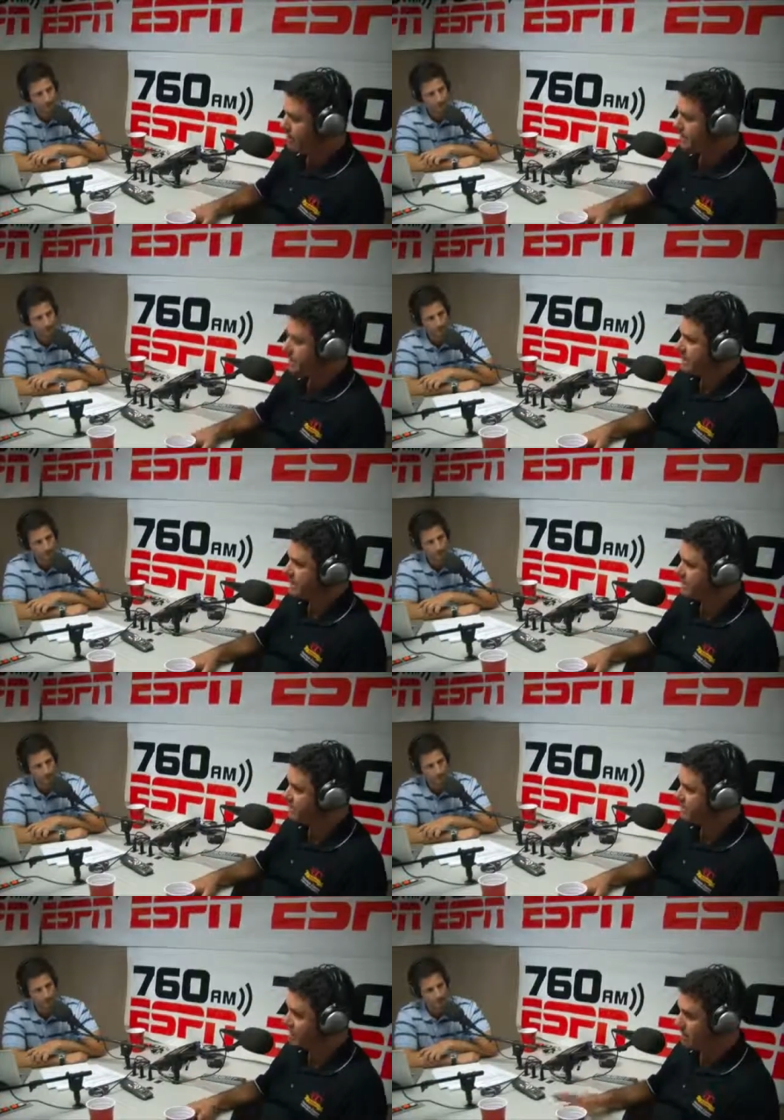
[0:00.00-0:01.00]
These
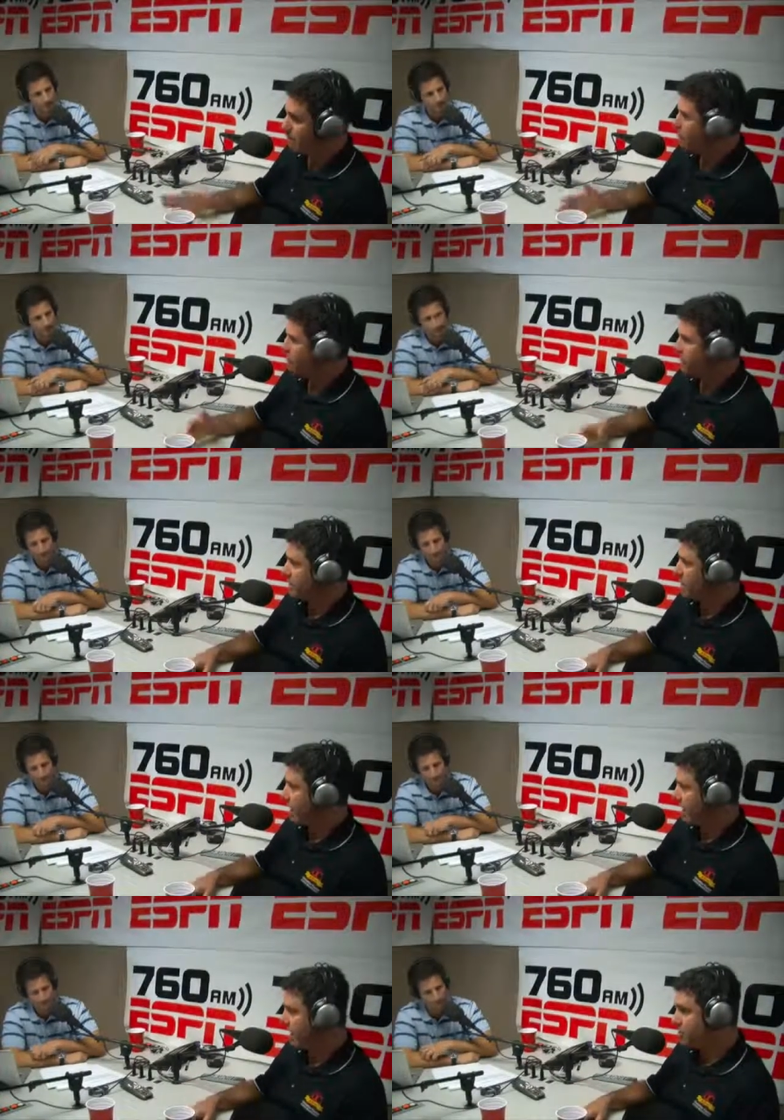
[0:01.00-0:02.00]
kids, they're being pushed at a young
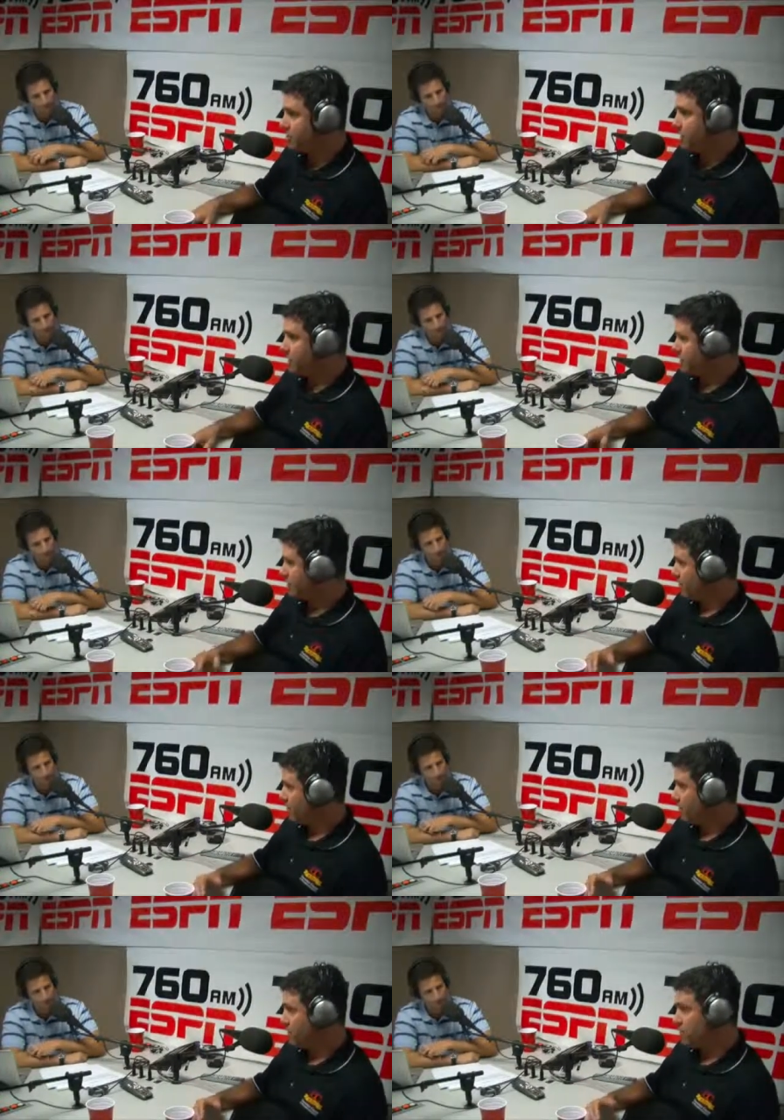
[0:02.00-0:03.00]
age.
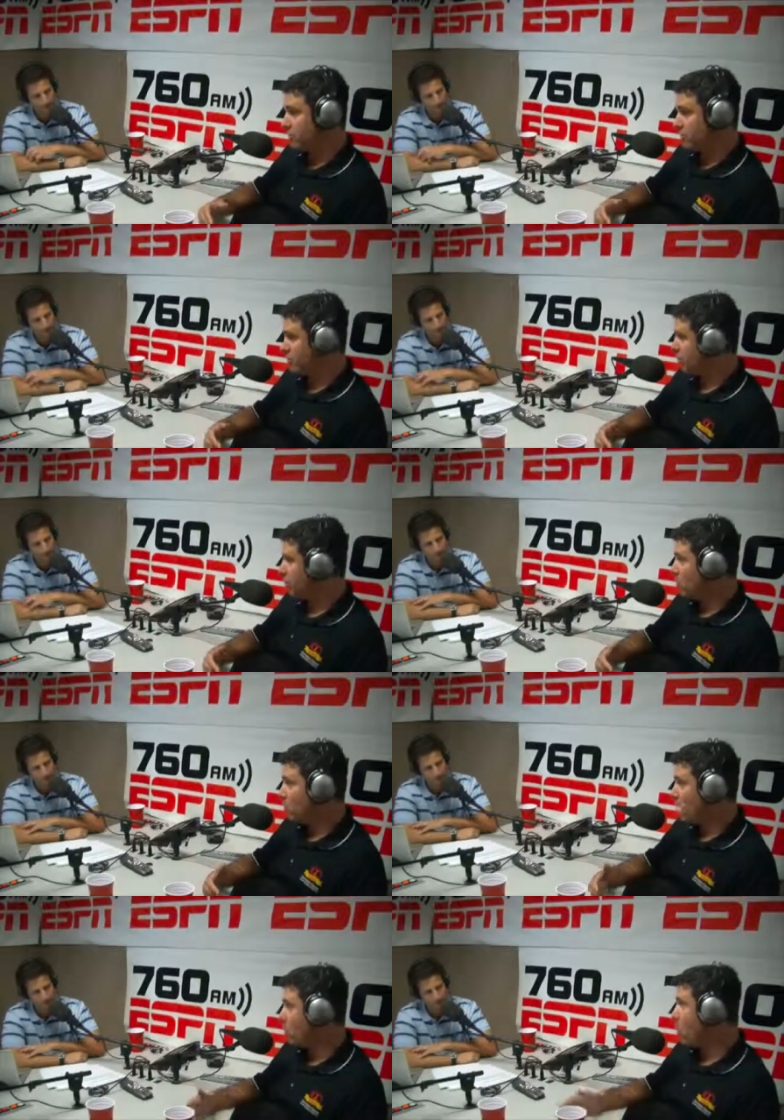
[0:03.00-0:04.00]
They're doing
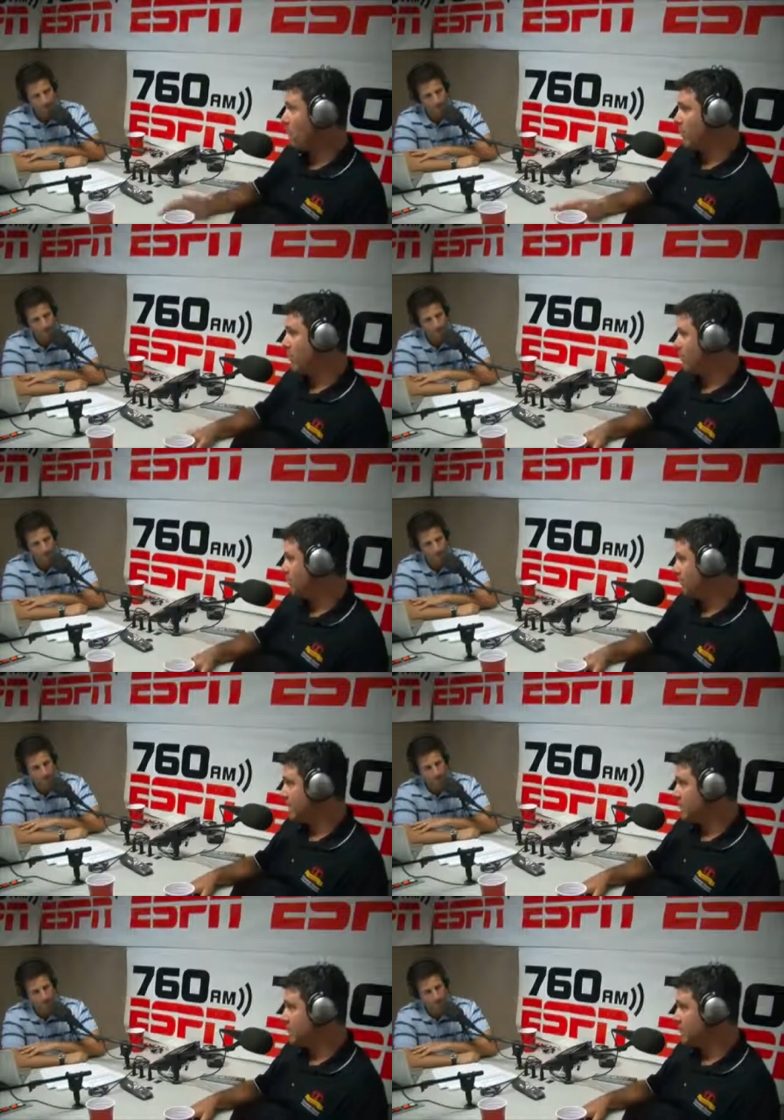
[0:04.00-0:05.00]
way more than we ever
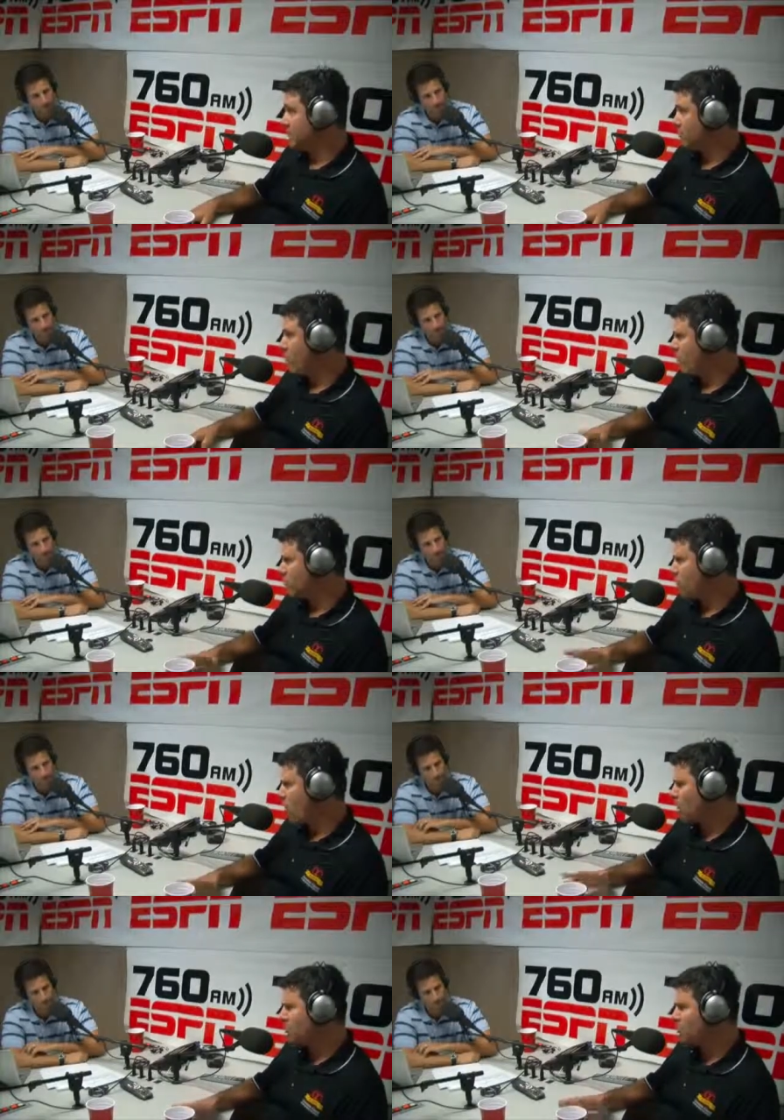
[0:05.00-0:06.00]
did. They're
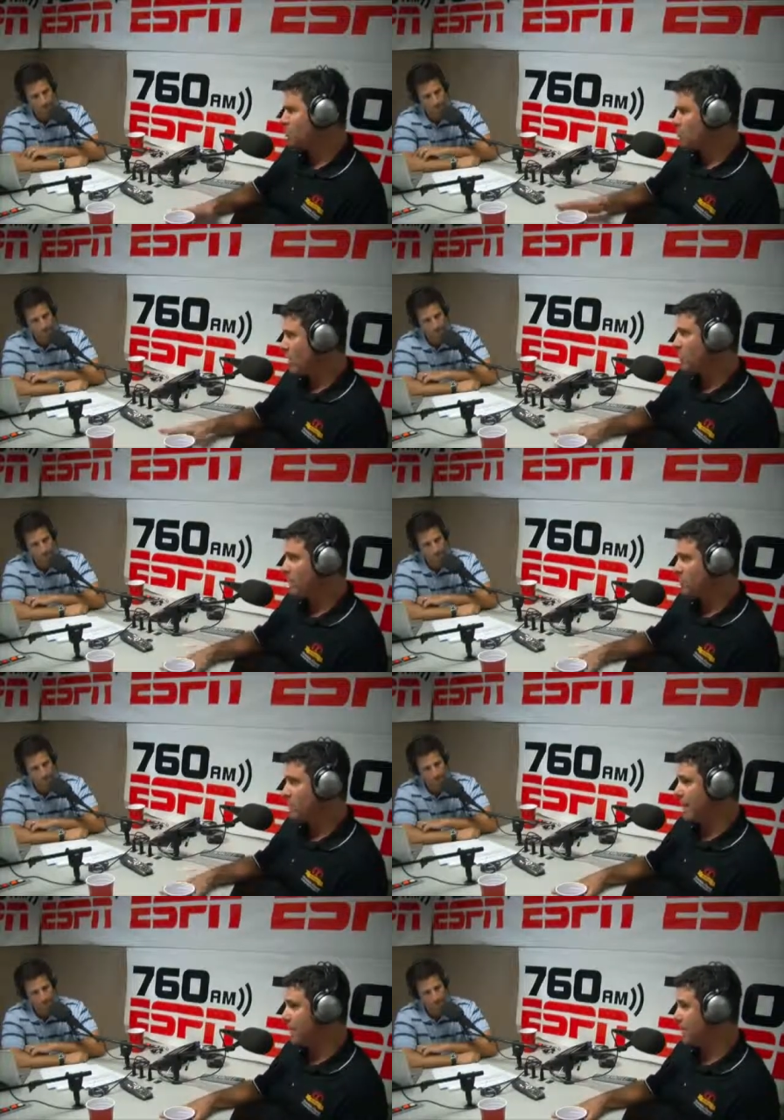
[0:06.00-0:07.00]
more than just a
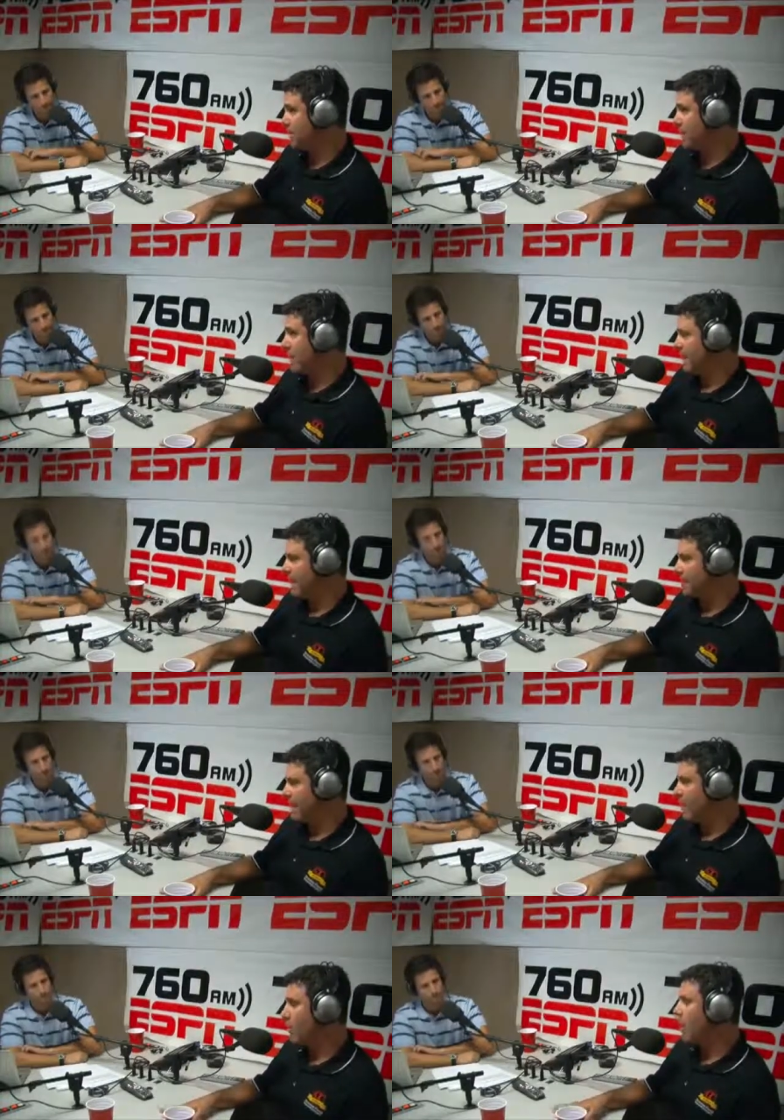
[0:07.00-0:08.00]
recreational athlete at that age
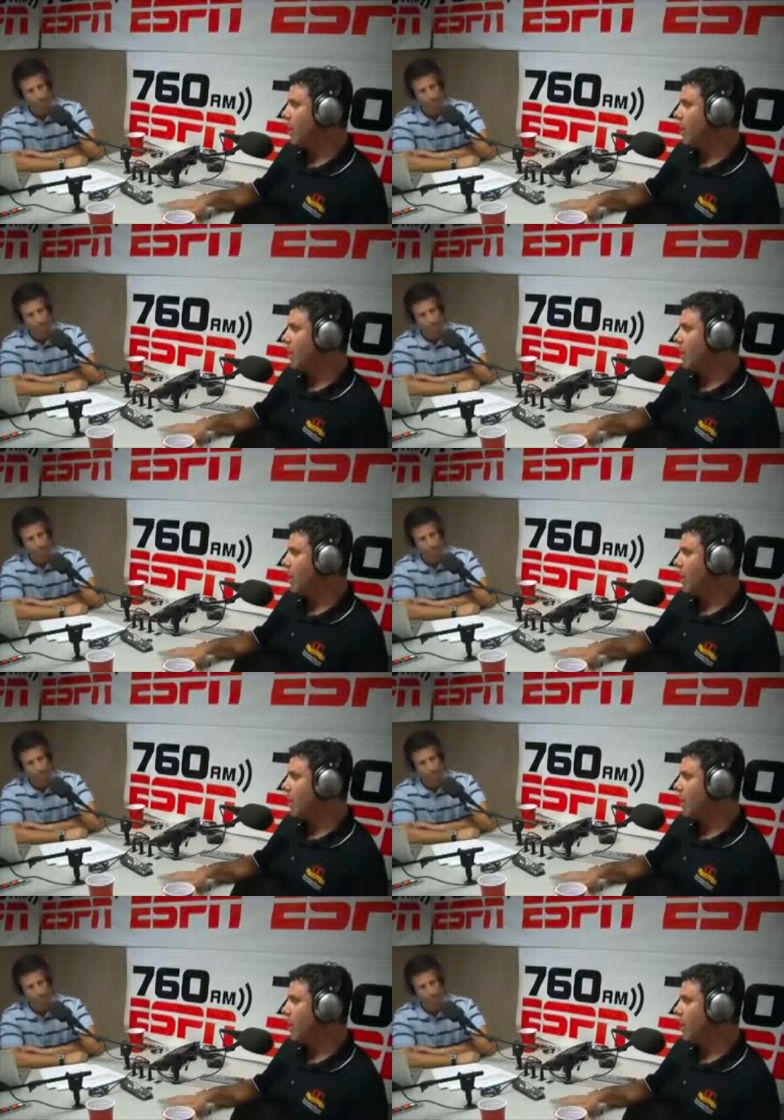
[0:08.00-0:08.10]
now.